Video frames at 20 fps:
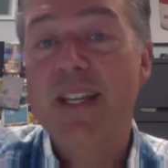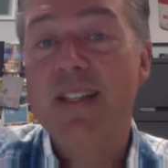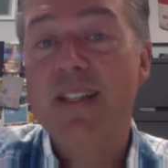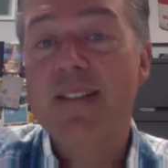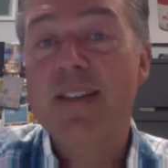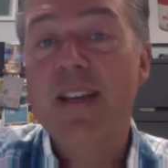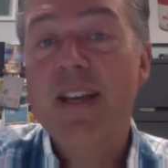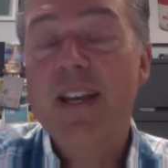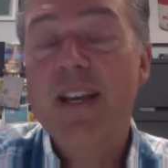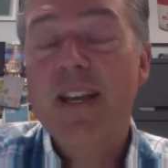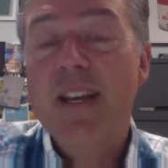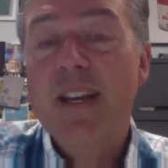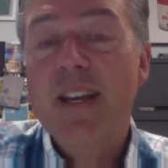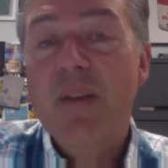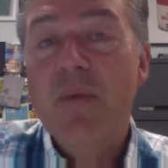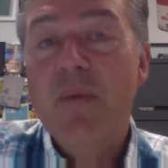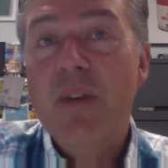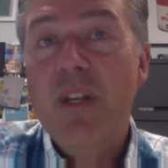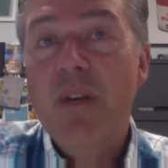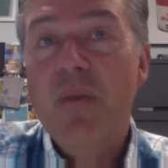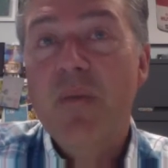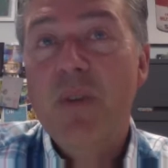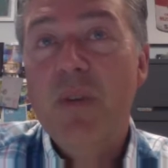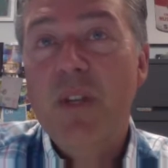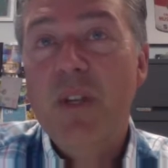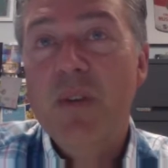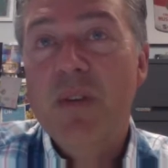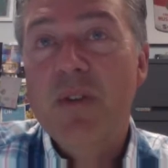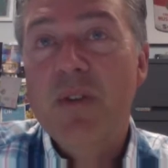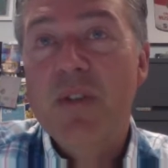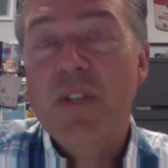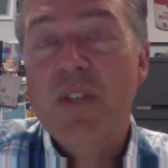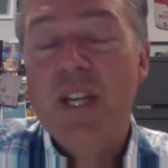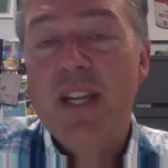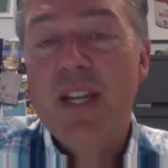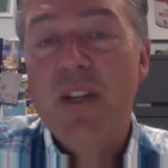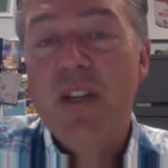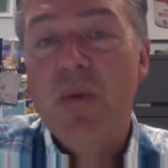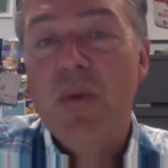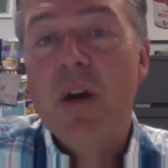It's when you
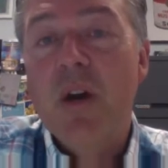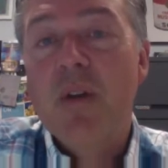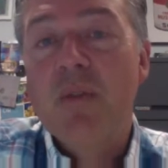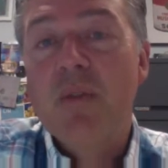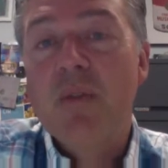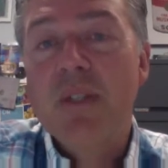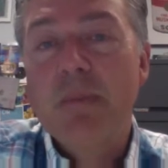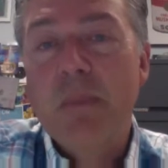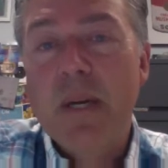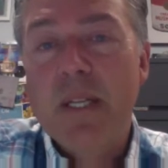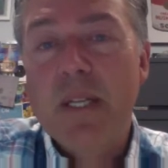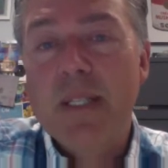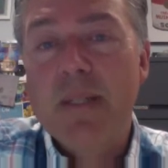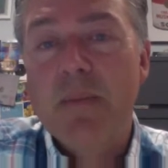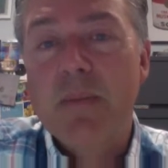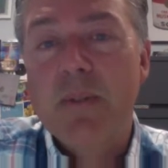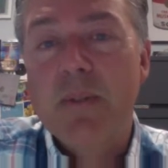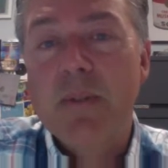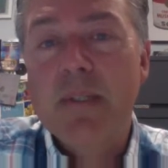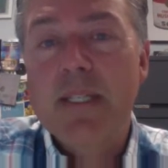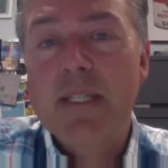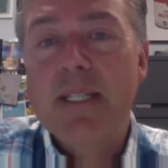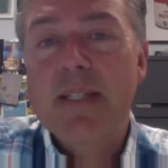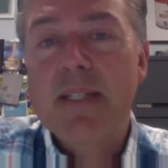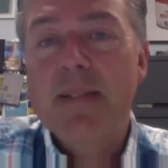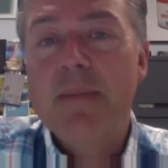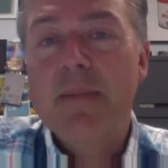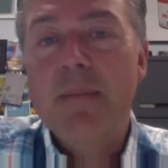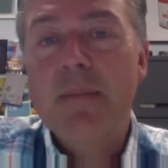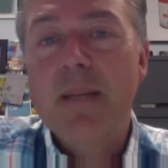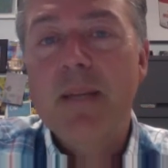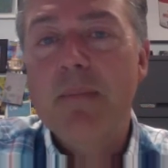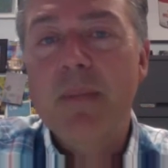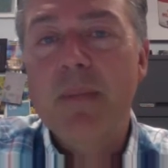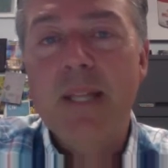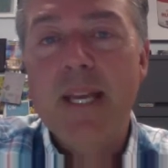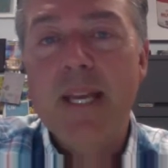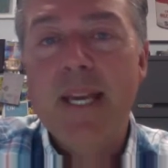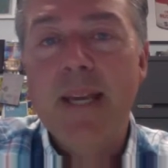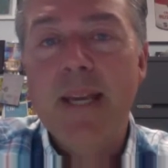understand you are responsible, it doesn't mean
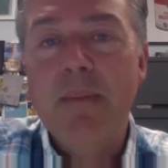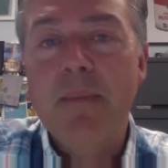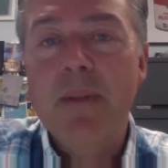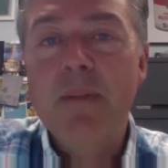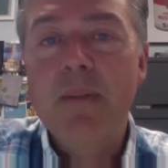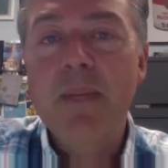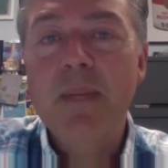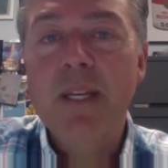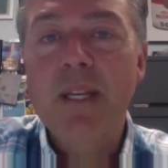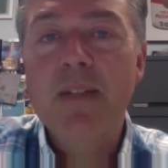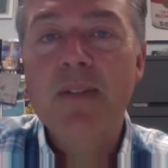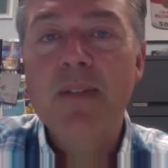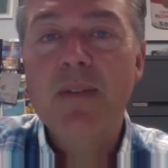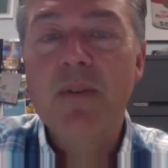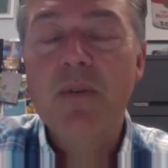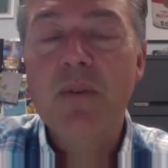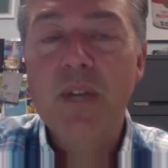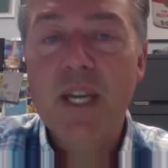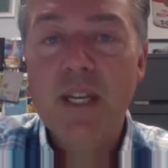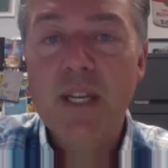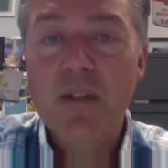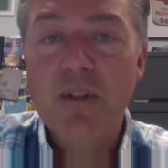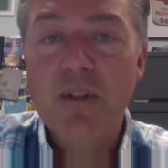blame, it means creatorship.